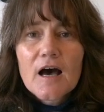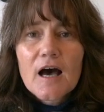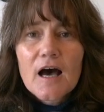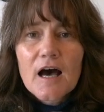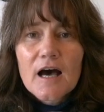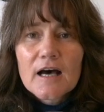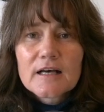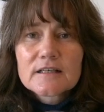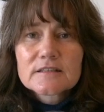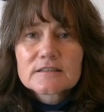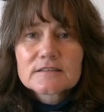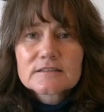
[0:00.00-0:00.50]

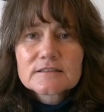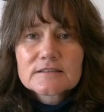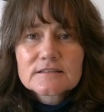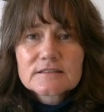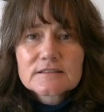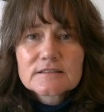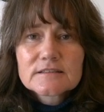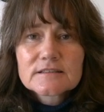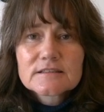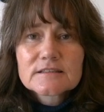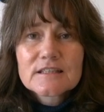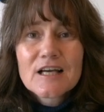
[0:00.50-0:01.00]
uh,
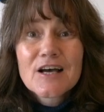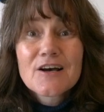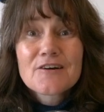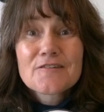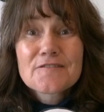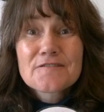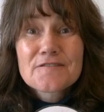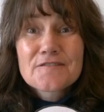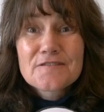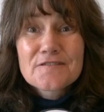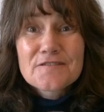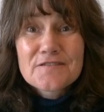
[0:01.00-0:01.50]
mm,
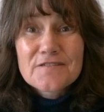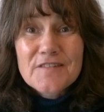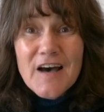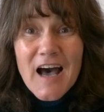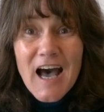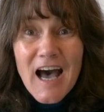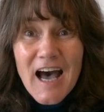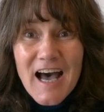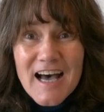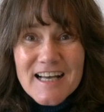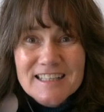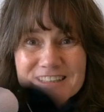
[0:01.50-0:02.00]

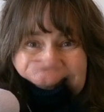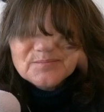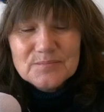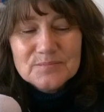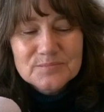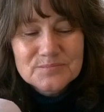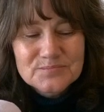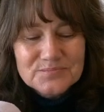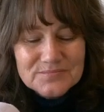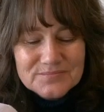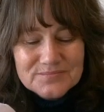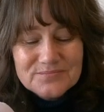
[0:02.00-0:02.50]

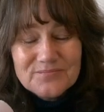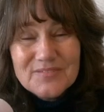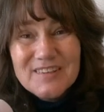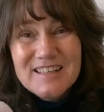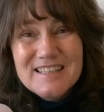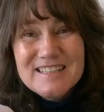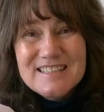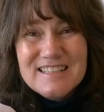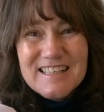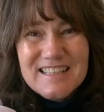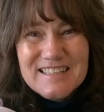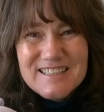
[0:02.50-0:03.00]
fun.
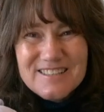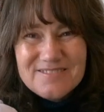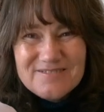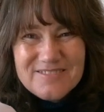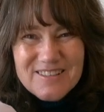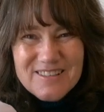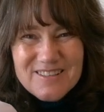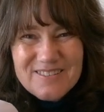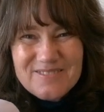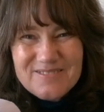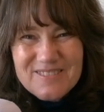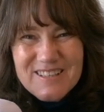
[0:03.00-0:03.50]
Is that a
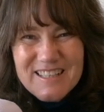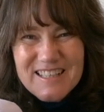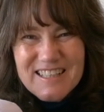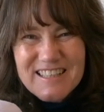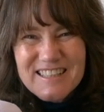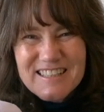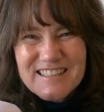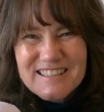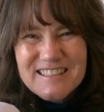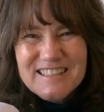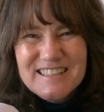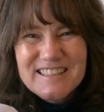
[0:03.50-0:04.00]
real
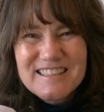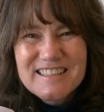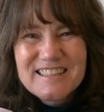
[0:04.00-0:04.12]
word?